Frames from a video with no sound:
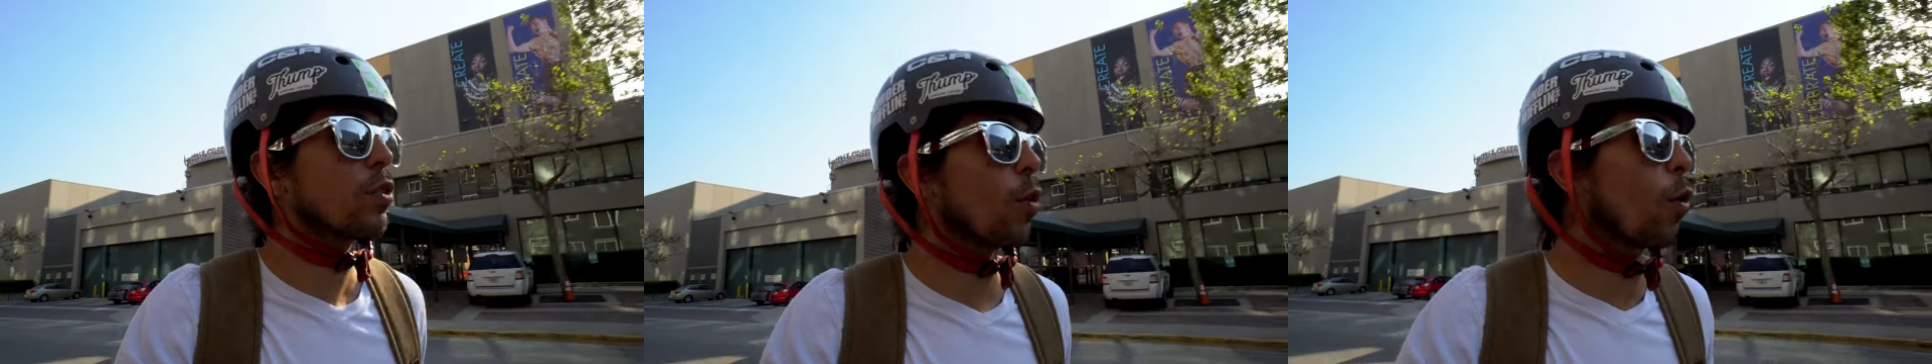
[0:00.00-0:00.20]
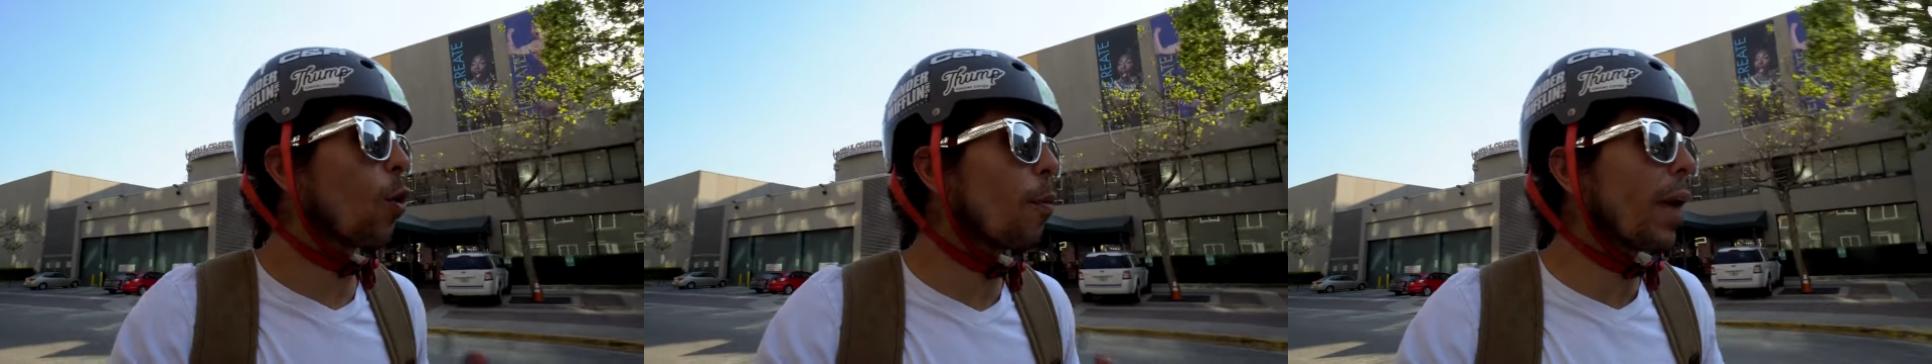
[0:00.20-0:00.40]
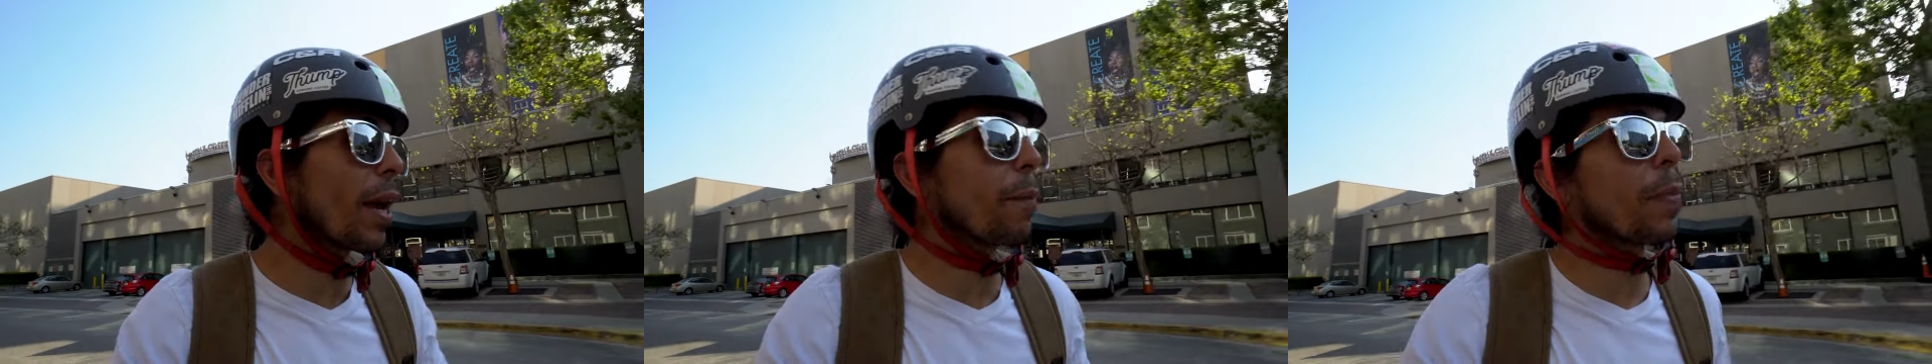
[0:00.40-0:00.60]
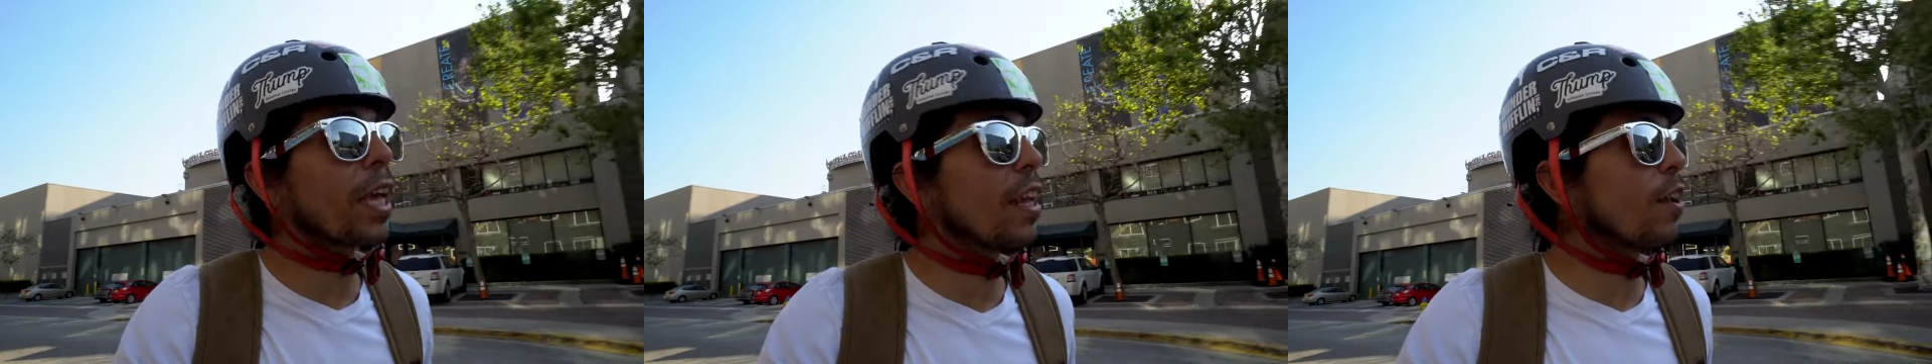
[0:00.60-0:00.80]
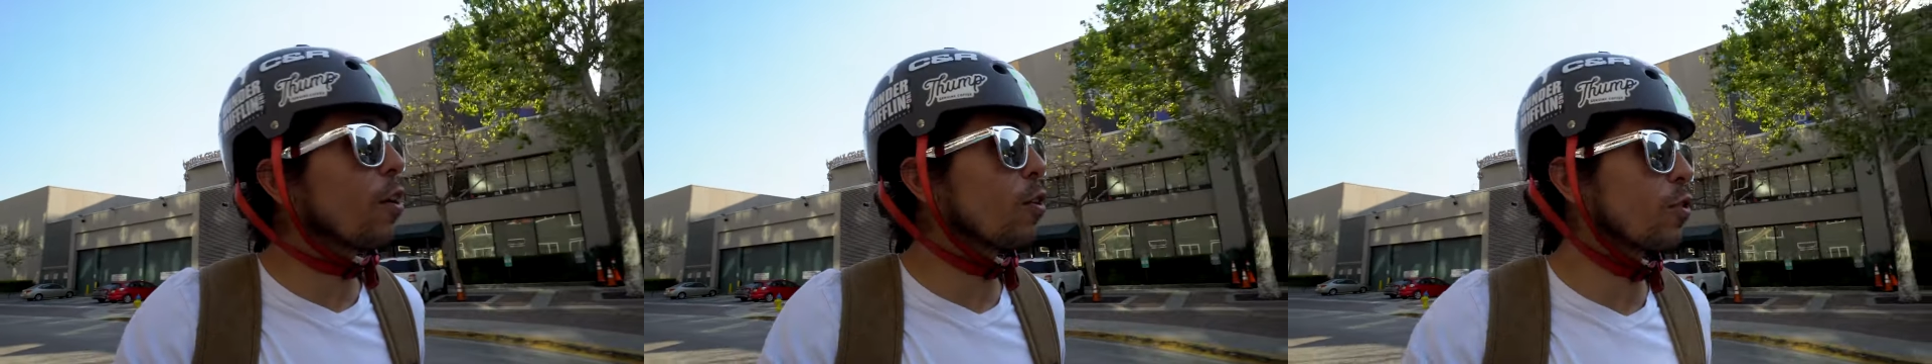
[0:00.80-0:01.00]
all my
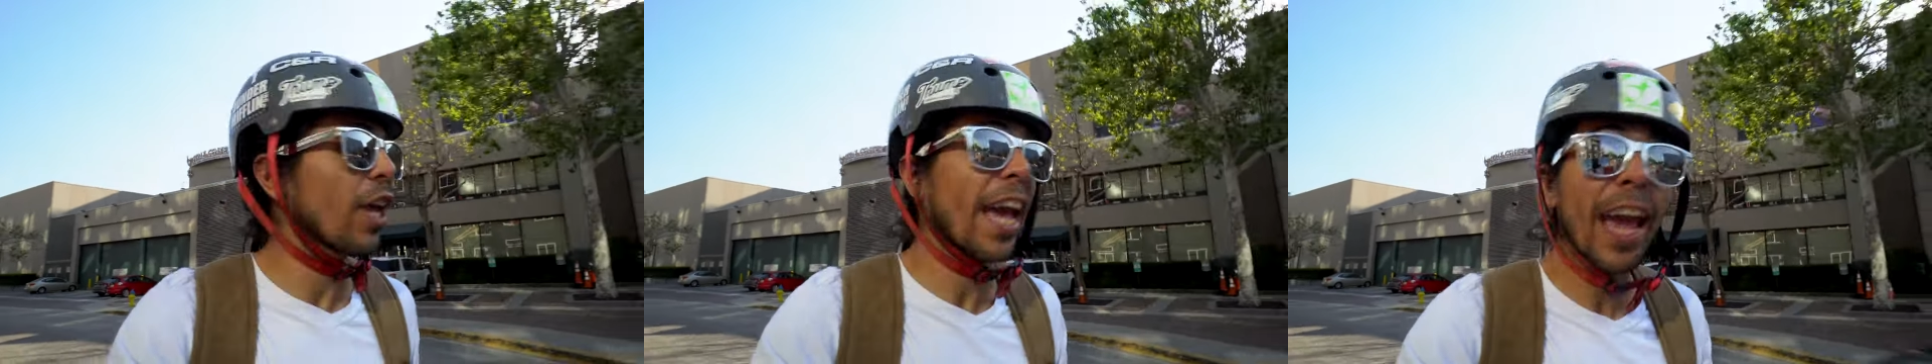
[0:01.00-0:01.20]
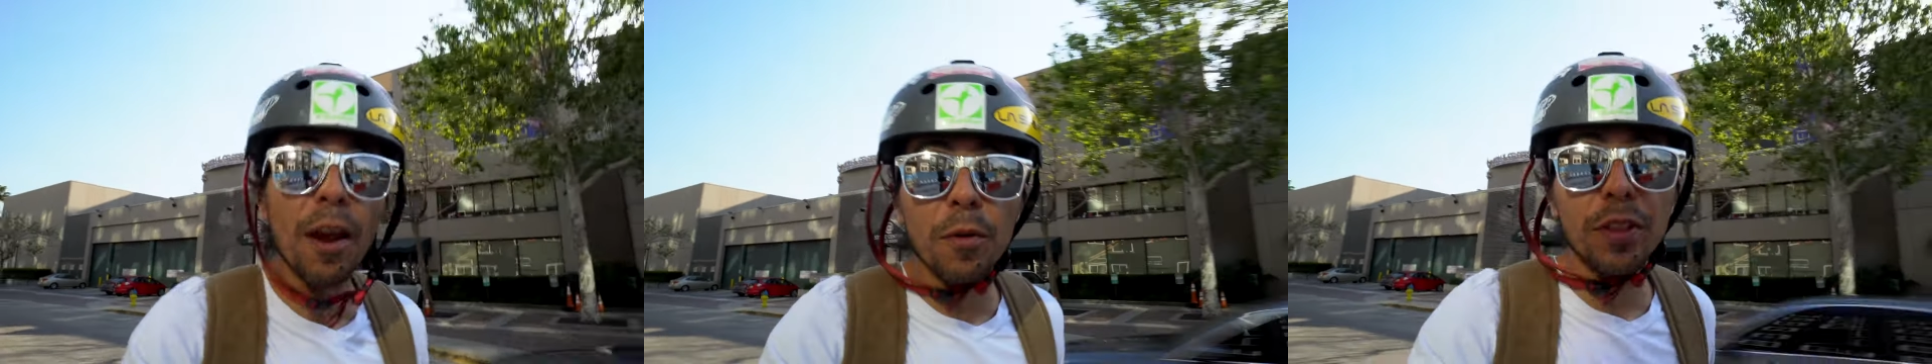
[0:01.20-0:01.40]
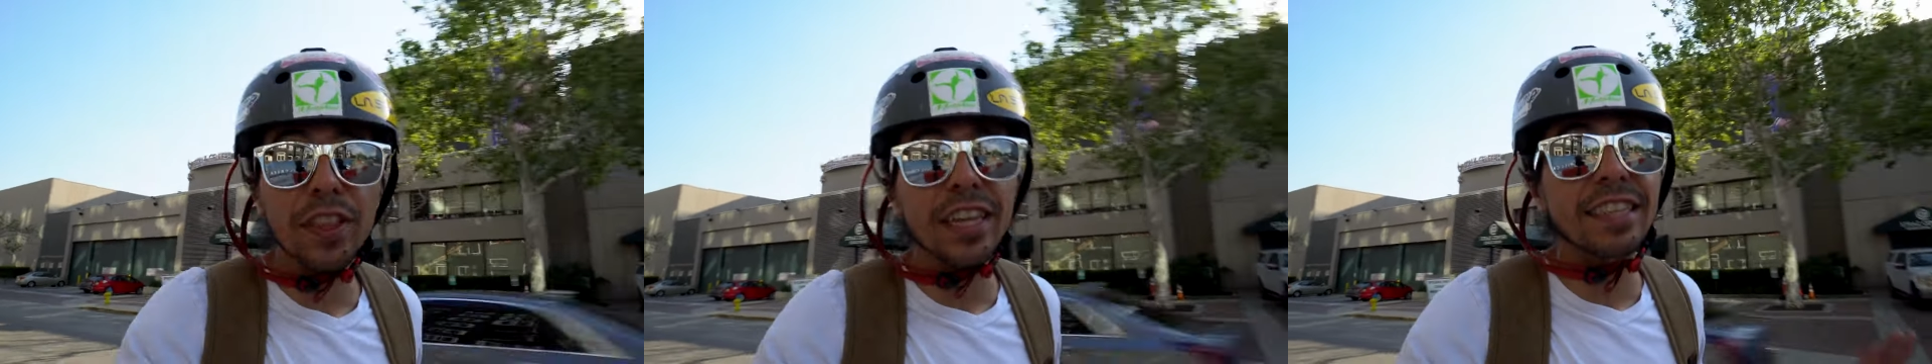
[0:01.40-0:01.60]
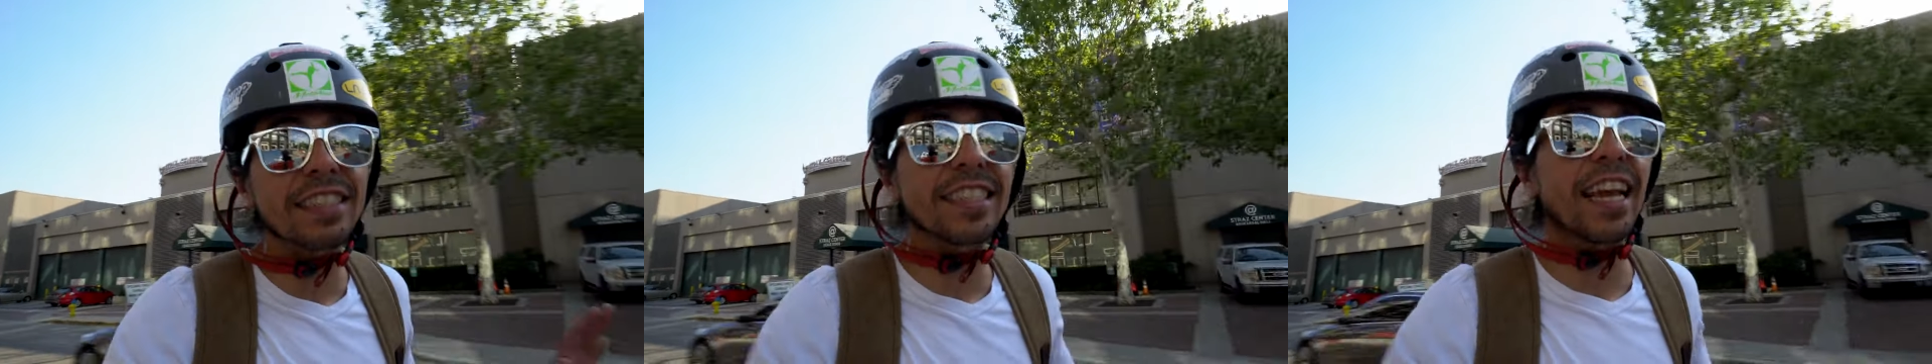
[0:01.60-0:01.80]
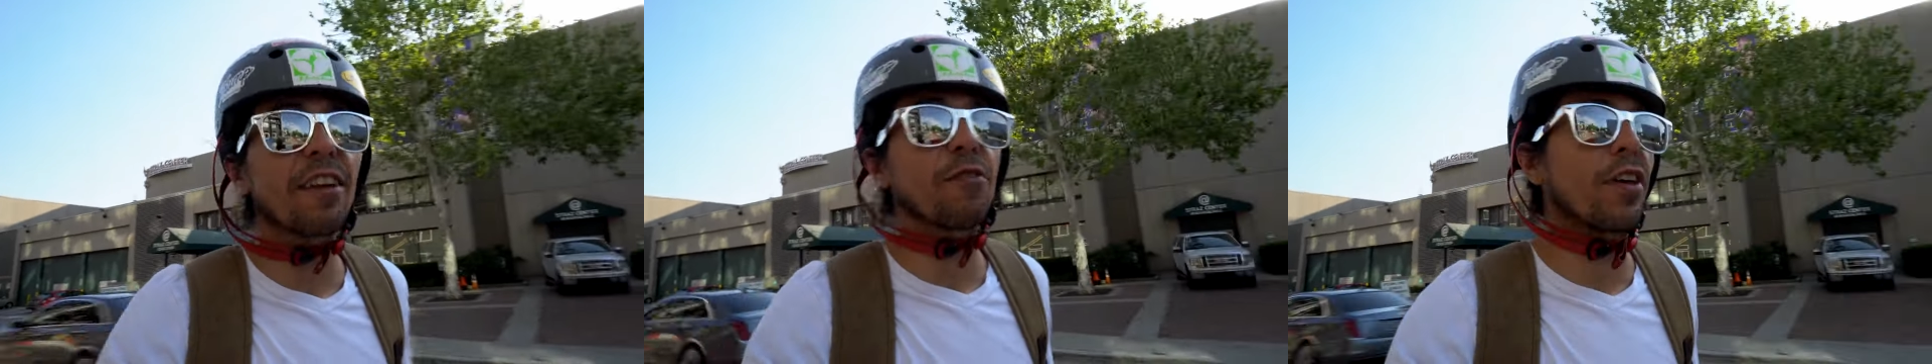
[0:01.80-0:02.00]
videos, everything is
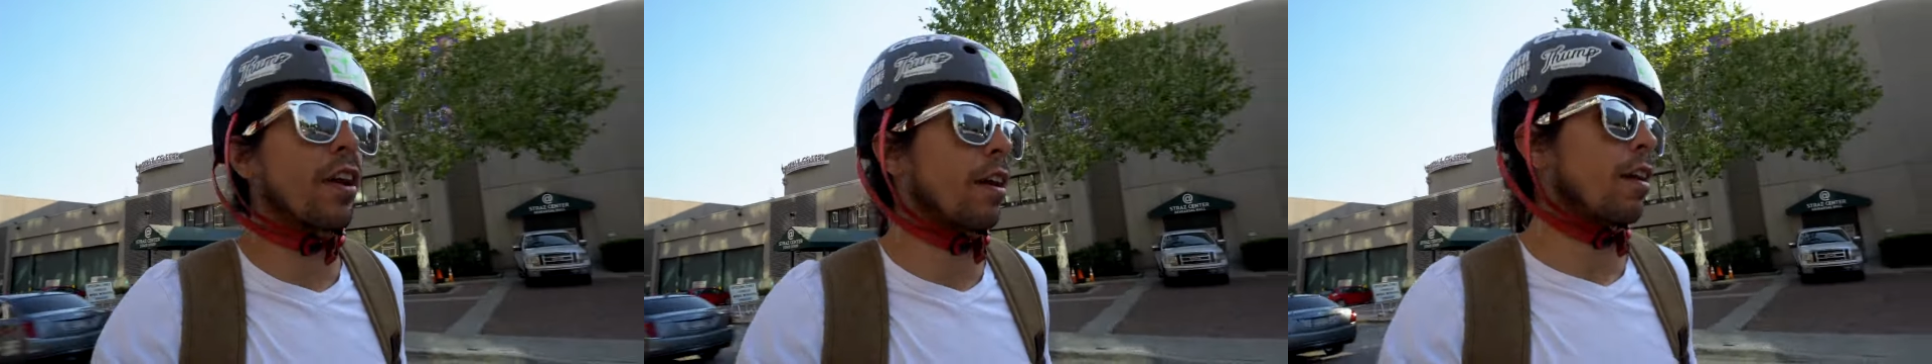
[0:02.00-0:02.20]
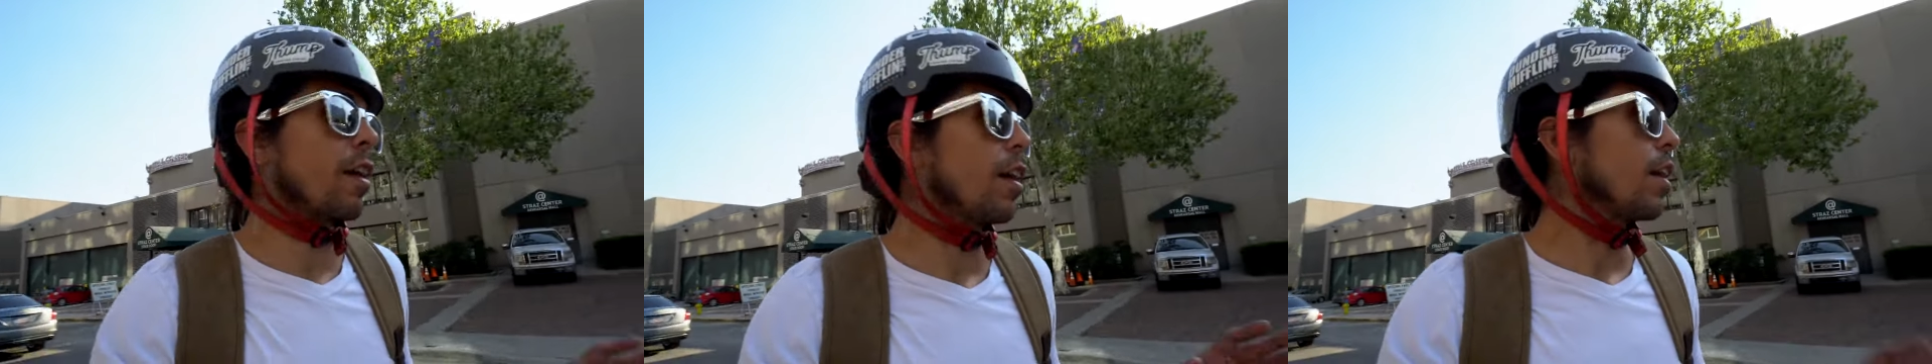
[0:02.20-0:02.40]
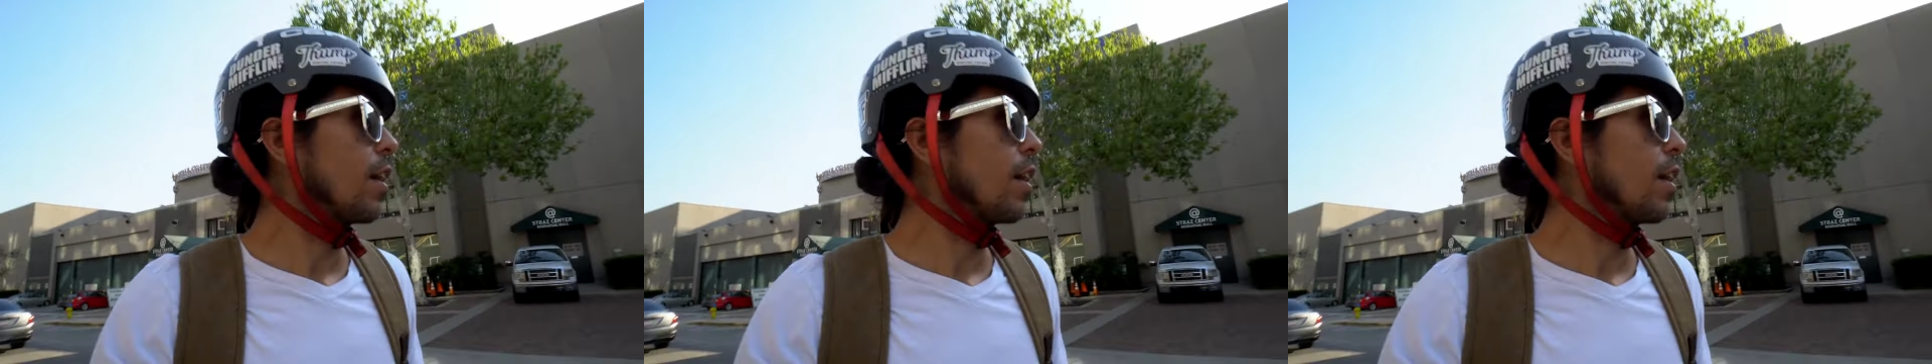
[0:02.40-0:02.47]
saved there.